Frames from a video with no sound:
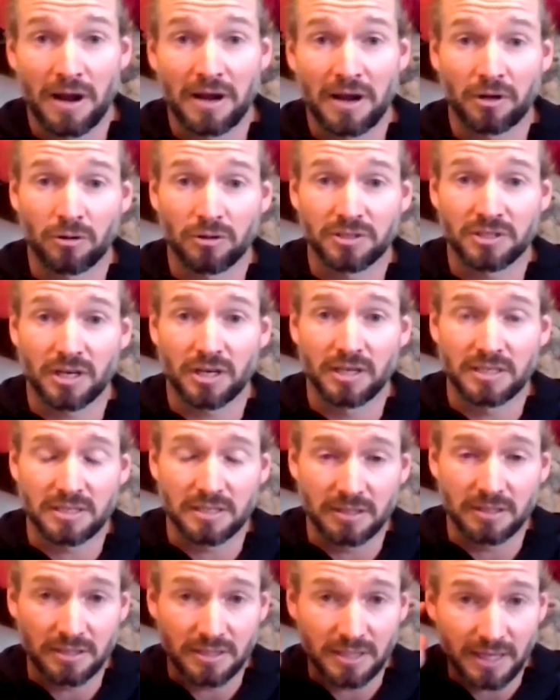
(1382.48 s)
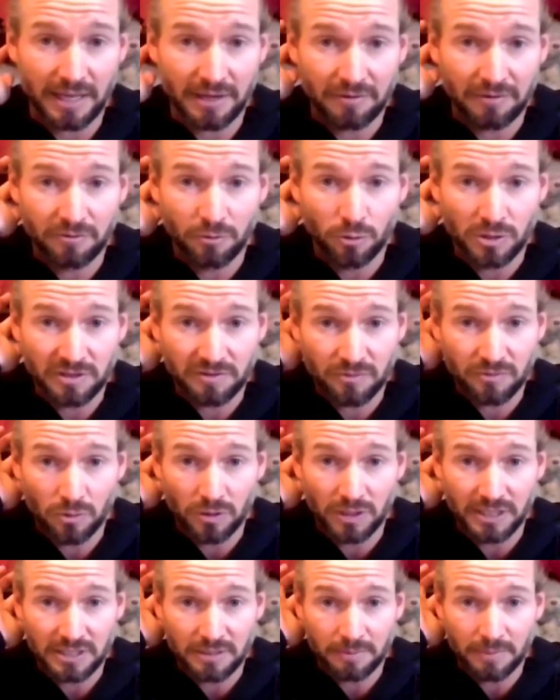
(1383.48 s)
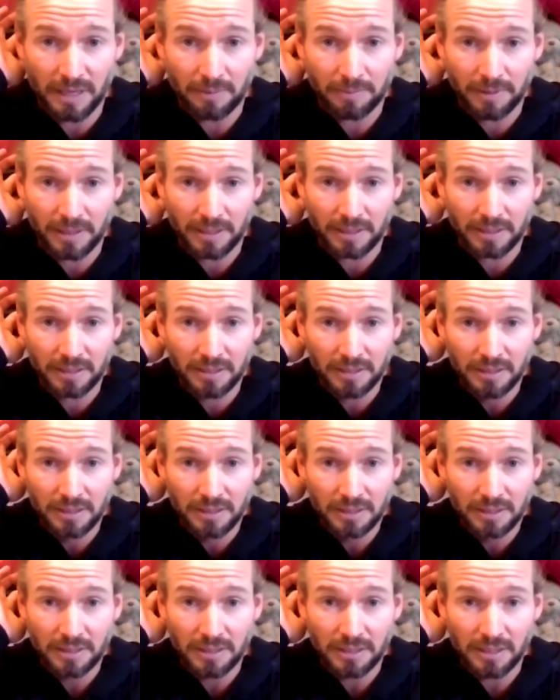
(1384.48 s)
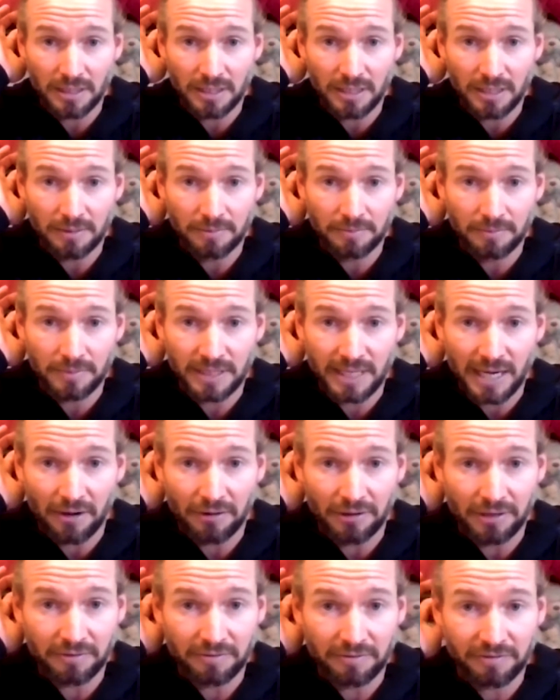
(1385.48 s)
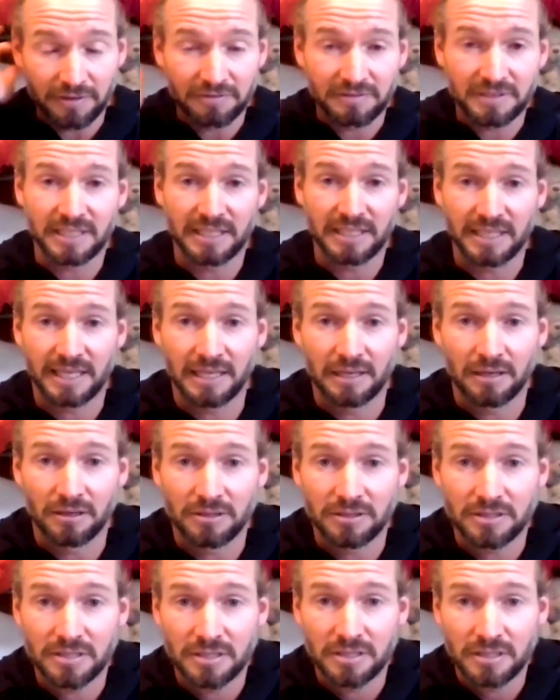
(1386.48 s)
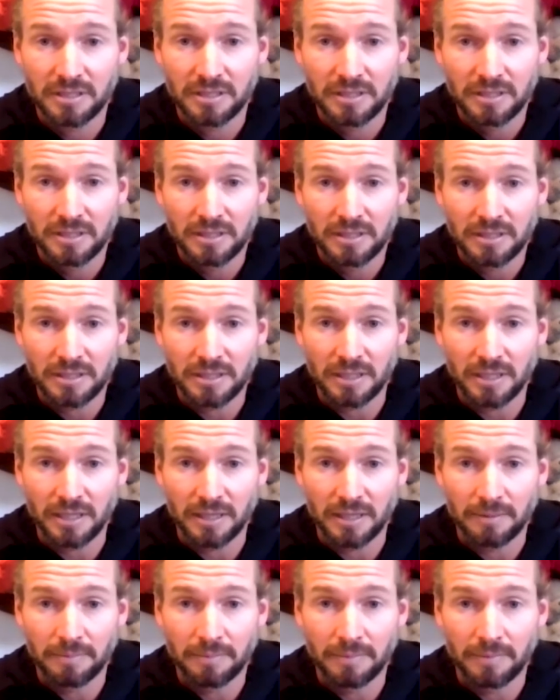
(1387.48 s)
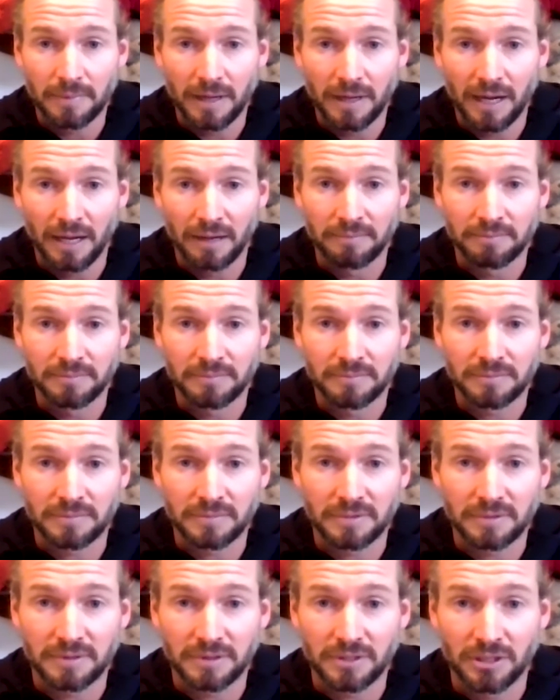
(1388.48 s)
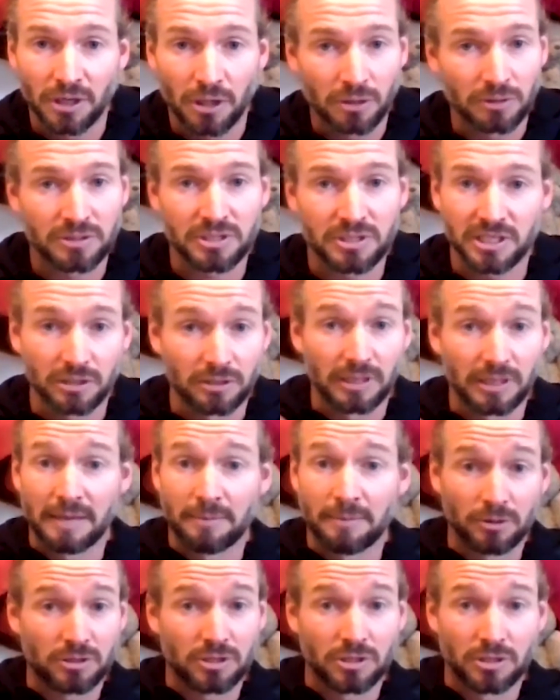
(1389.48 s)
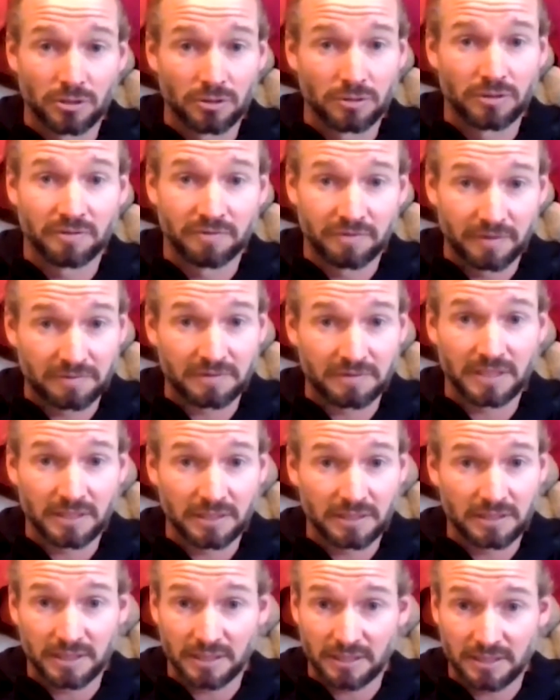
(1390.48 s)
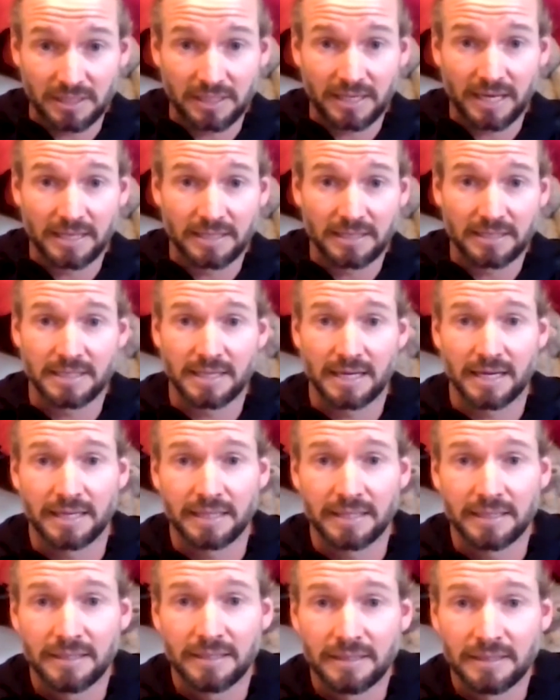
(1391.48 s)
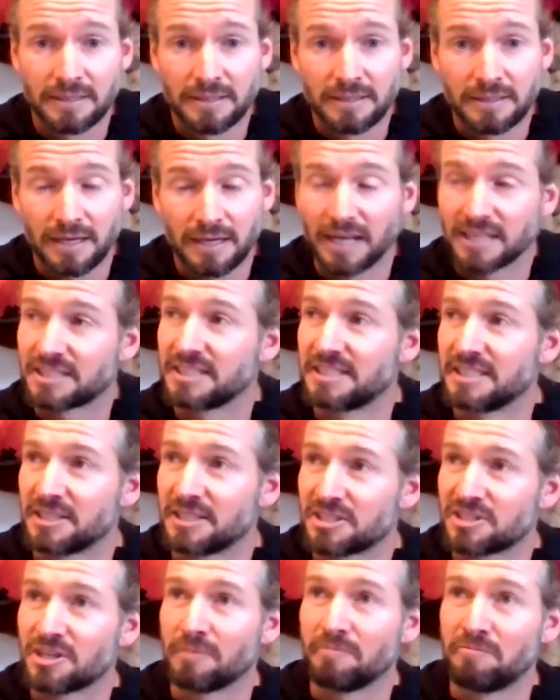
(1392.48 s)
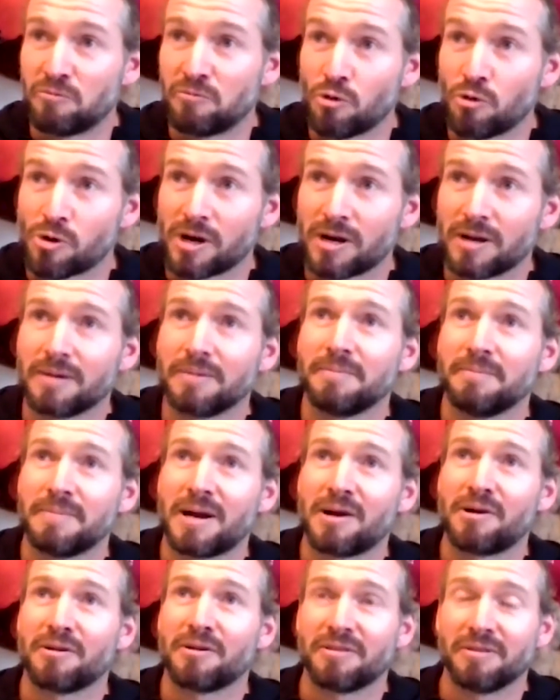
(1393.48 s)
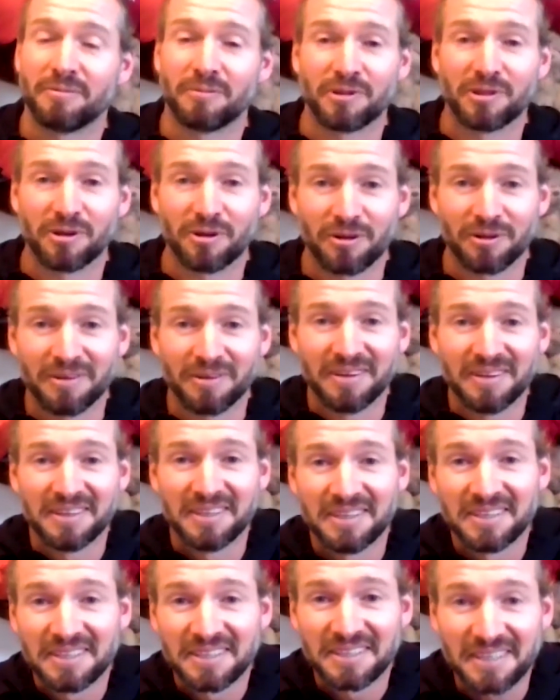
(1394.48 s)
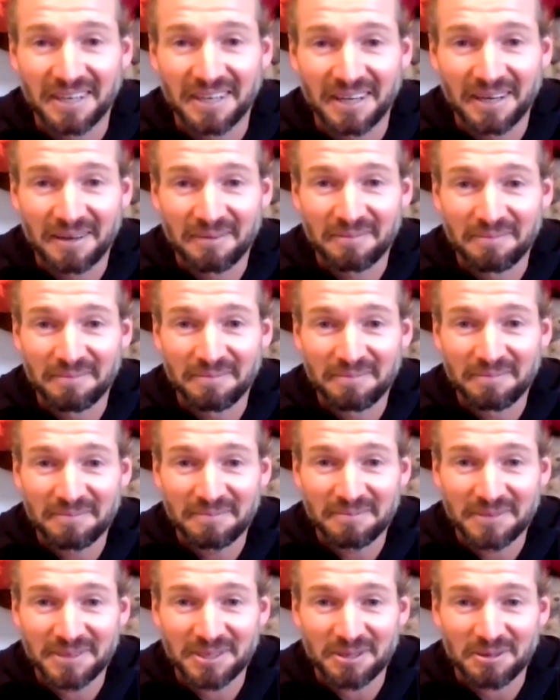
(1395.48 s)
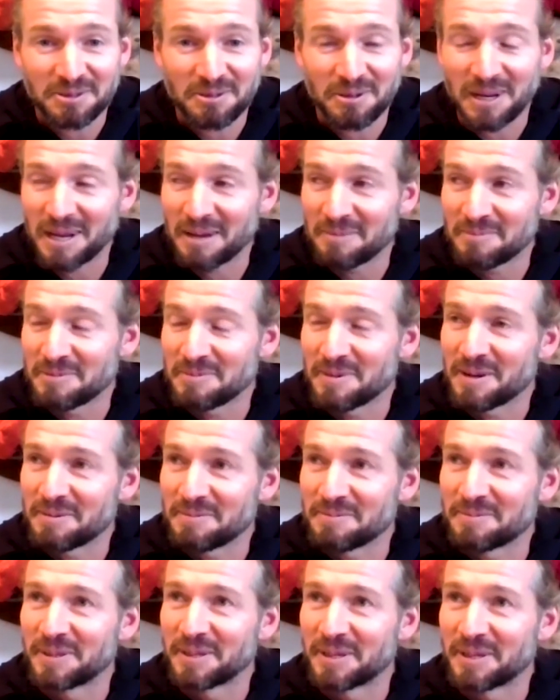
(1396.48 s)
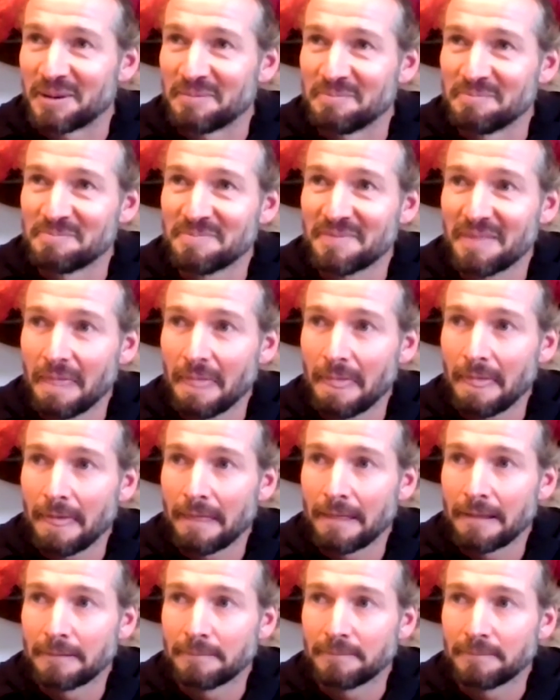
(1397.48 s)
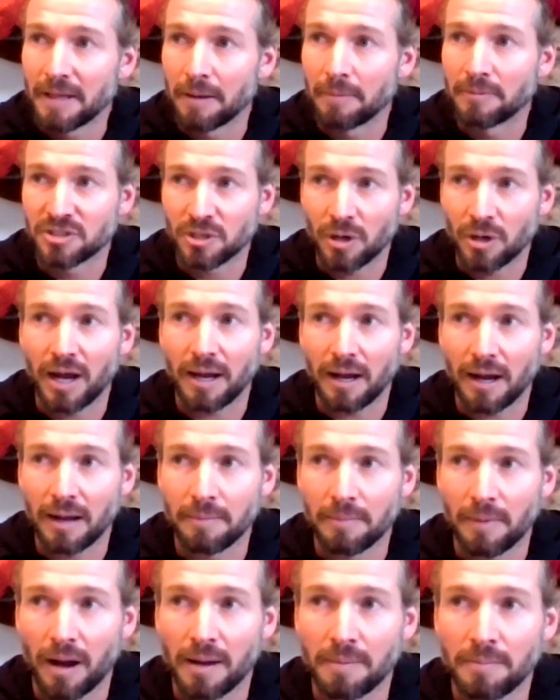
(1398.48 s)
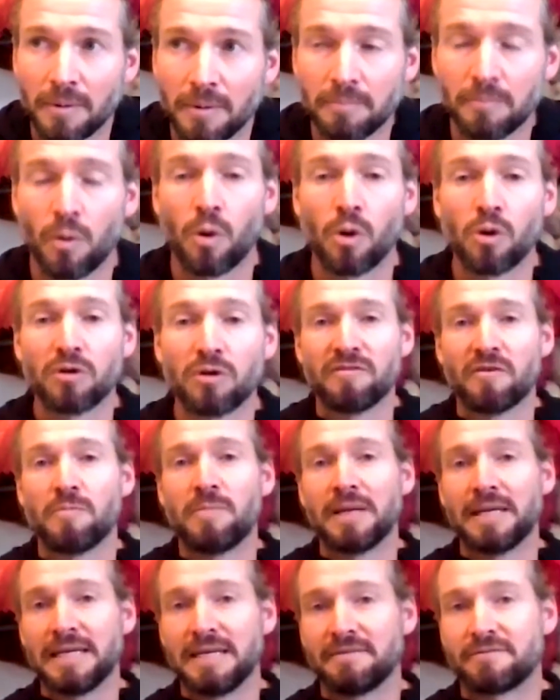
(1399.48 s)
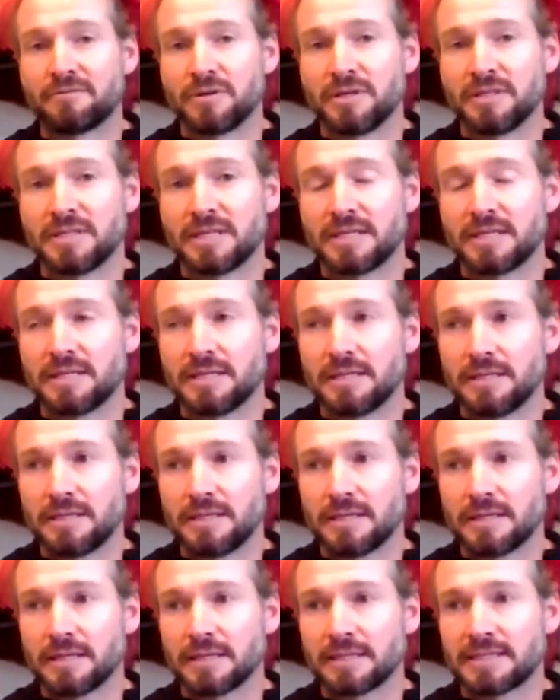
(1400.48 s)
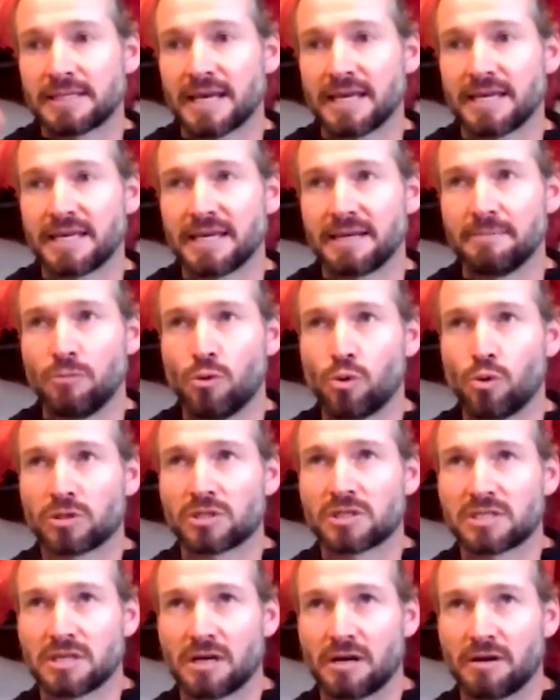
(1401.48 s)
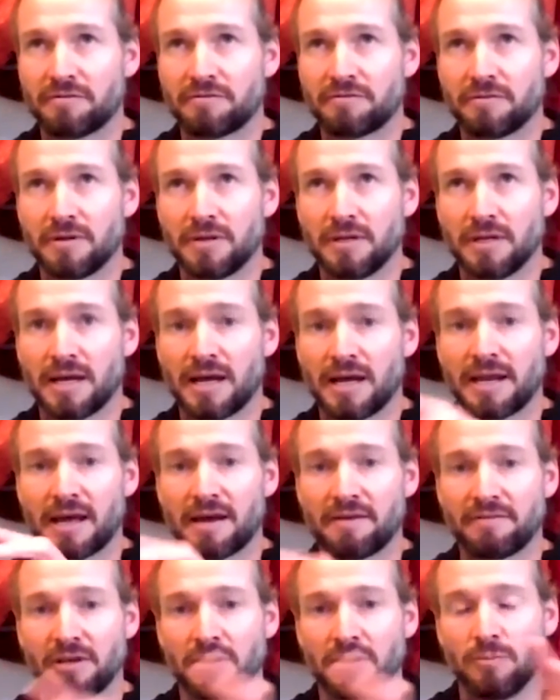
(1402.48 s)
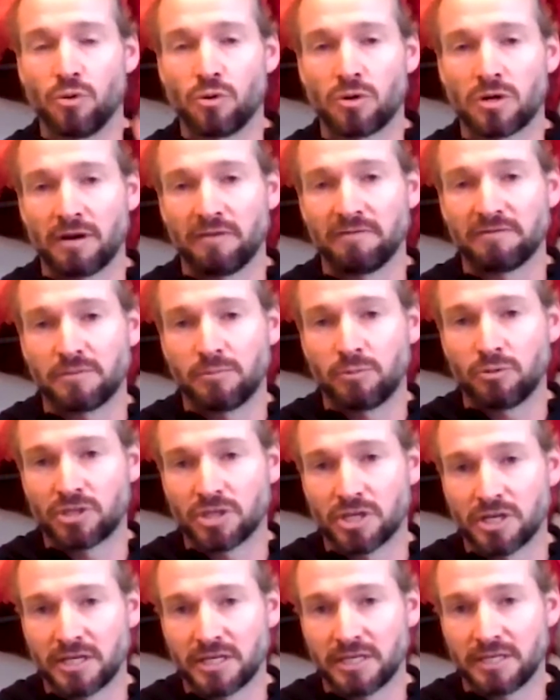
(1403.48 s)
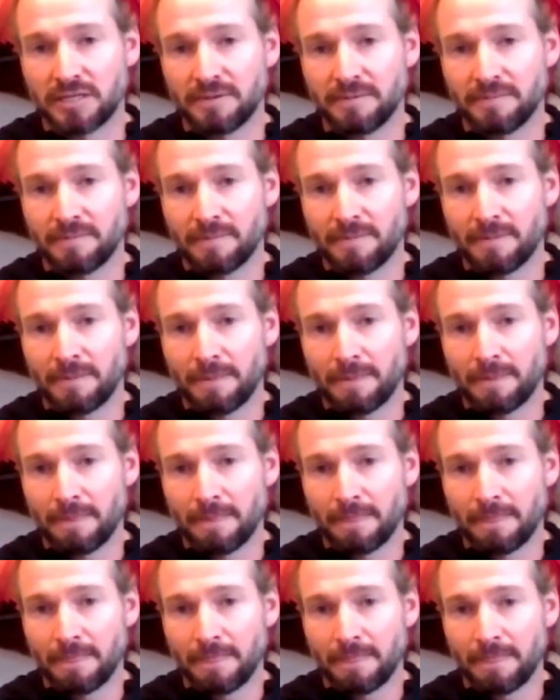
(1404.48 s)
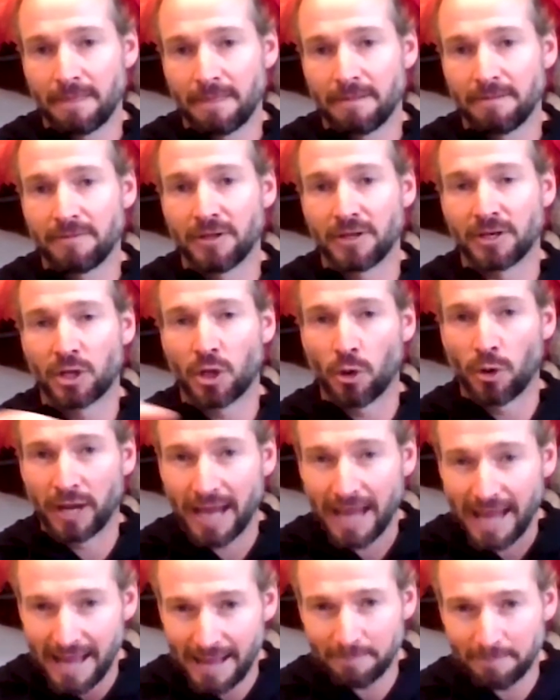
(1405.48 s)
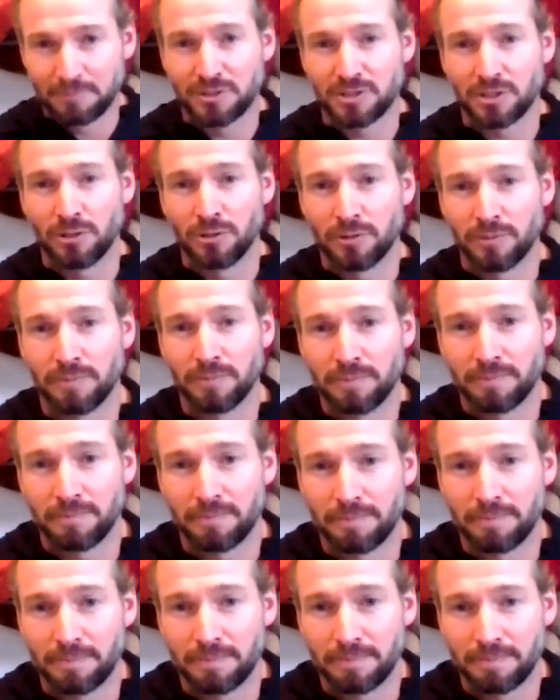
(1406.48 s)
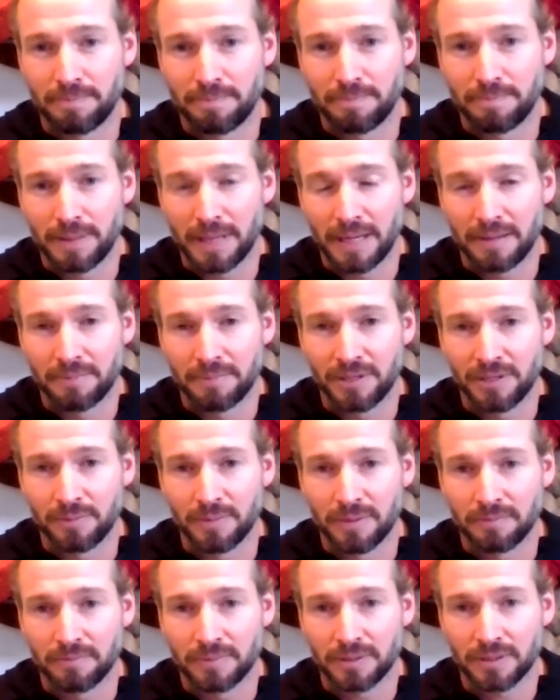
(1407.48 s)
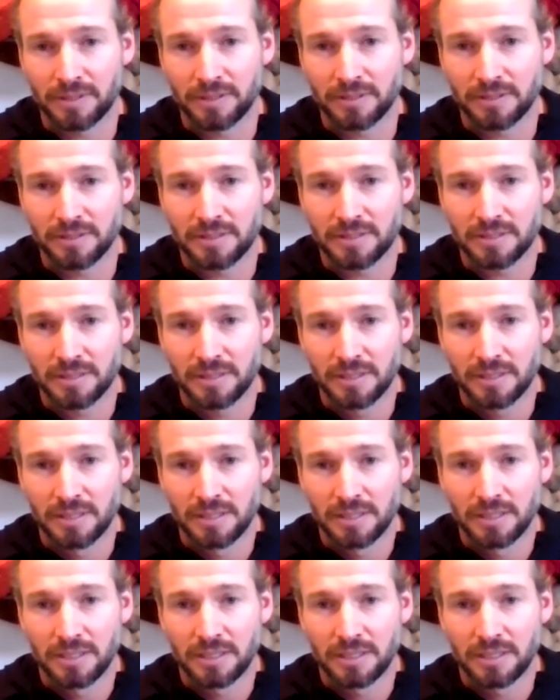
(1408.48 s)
I ran across Iceland, I had a 44 litre backpack carrying 15 kilos. And, still able to do the 50, 60 Ks a day. I actually did a sub 4-hour marathon with it on, which I was quite happy about. But so I'm more of a believer in taking more stuff and having a more comfortable journey than going absolute bare minimum, because